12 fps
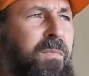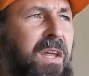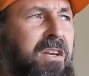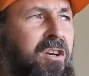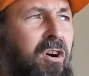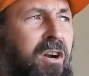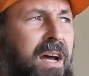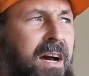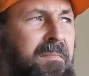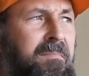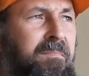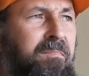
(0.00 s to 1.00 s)
Then you've got
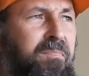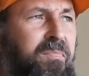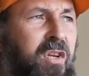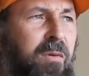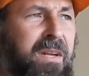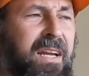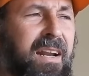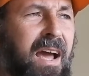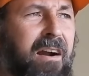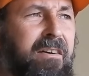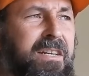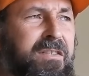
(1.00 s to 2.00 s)
Tom, Dick and
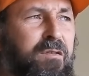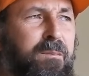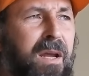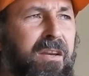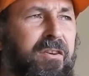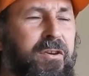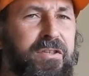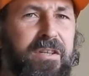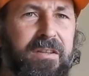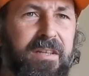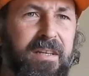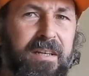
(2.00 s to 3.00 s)
Harry's who have been
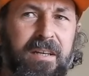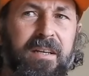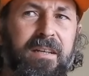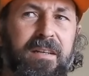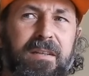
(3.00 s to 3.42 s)
using the